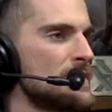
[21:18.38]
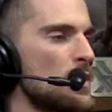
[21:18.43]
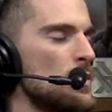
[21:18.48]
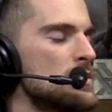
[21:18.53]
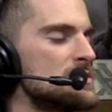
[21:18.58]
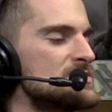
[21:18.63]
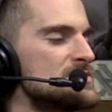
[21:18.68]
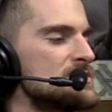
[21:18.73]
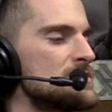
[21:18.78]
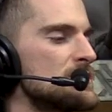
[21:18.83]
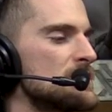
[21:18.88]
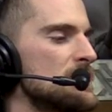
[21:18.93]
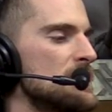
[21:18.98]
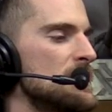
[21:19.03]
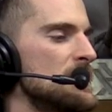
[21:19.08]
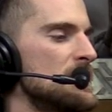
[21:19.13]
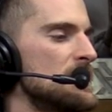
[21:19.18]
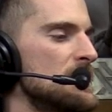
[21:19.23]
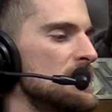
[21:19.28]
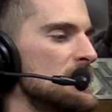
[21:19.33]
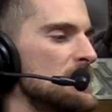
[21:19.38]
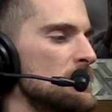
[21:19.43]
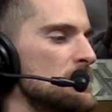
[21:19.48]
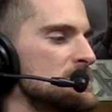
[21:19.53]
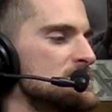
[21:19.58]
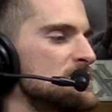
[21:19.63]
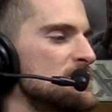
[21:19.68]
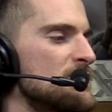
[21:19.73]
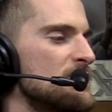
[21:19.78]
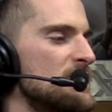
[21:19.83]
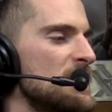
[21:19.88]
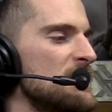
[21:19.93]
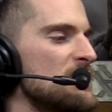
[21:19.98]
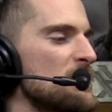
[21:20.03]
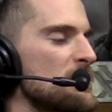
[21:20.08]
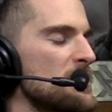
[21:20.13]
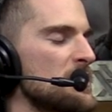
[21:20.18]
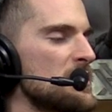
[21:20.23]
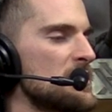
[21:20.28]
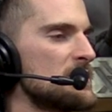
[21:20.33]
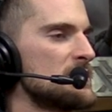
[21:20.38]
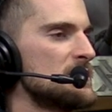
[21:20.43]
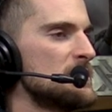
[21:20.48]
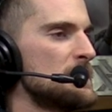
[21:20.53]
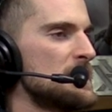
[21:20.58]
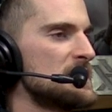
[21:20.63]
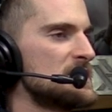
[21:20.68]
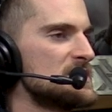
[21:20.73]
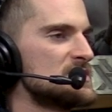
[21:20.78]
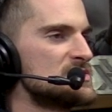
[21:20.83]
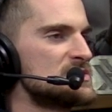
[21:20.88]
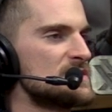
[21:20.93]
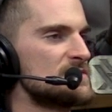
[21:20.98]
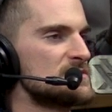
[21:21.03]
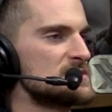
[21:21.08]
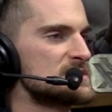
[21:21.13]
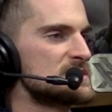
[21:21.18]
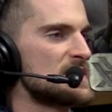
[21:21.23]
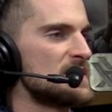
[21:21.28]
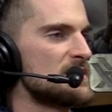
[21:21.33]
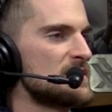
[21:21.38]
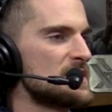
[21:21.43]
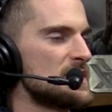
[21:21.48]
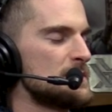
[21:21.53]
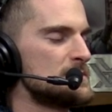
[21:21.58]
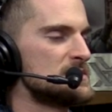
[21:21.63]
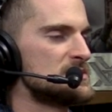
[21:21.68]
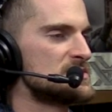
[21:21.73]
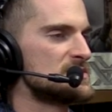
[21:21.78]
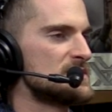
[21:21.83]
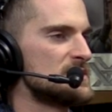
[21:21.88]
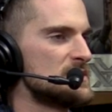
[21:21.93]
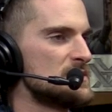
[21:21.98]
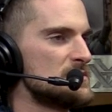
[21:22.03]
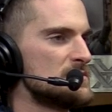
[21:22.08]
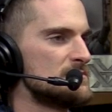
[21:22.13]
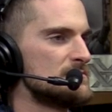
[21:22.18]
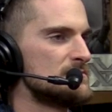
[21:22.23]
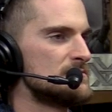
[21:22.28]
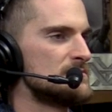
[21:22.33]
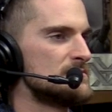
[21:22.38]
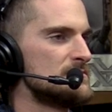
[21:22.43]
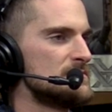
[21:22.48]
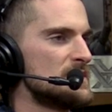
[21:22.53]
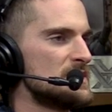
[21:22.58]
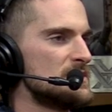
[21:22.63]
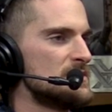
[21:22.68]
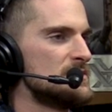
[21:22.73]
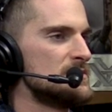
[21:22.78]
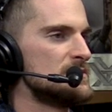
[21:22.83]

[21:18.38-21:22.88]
What's your uh, what's your favorite part about each different style competition that you that you